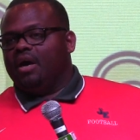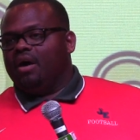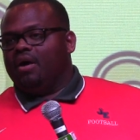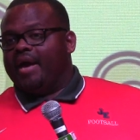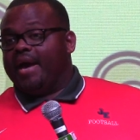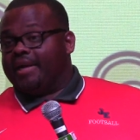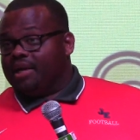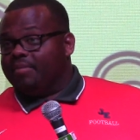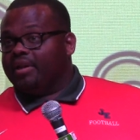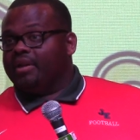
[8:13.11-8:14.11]
uh,
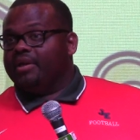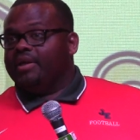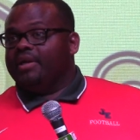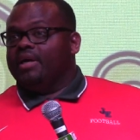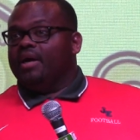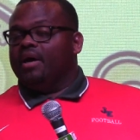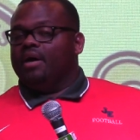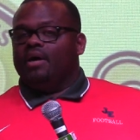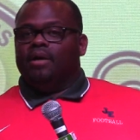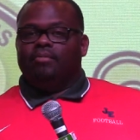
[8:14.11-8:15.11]
academically,
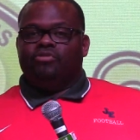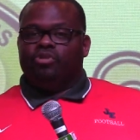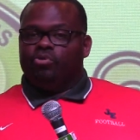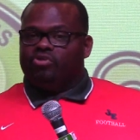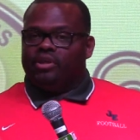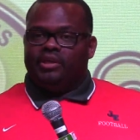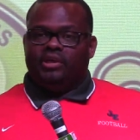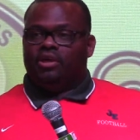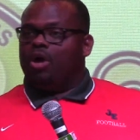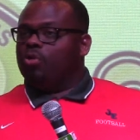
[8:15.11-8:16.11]
um, socially,
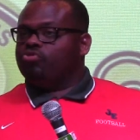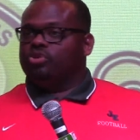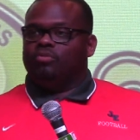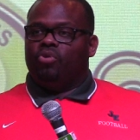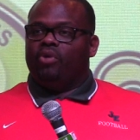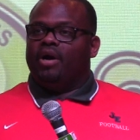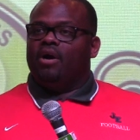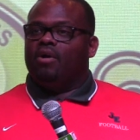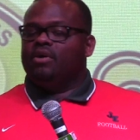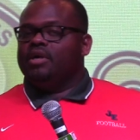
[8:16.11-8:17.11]
the culture, the
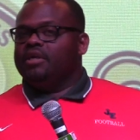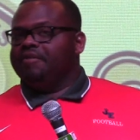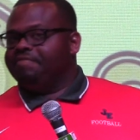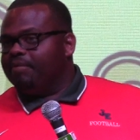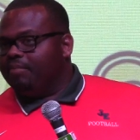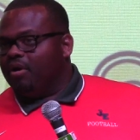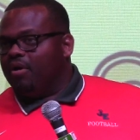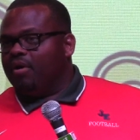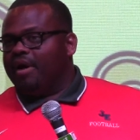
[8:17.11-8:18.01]
morale football.